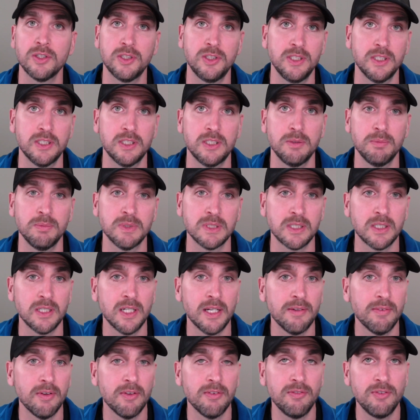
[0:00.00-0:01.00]
system is going to
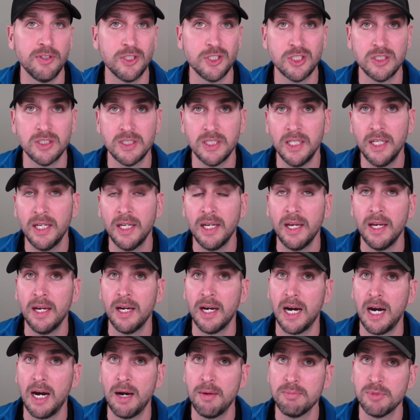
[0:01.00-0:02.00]
have efficiency.
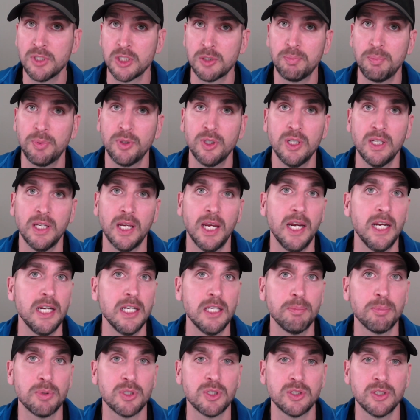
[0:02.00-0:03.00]
I'm just putting
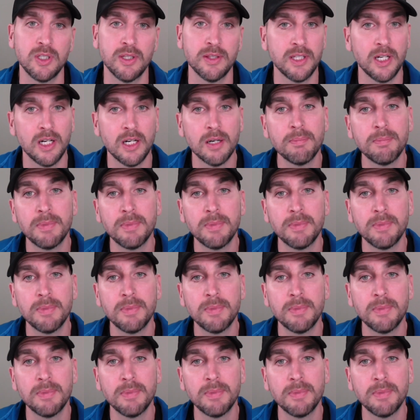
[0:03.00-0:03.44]
80% there,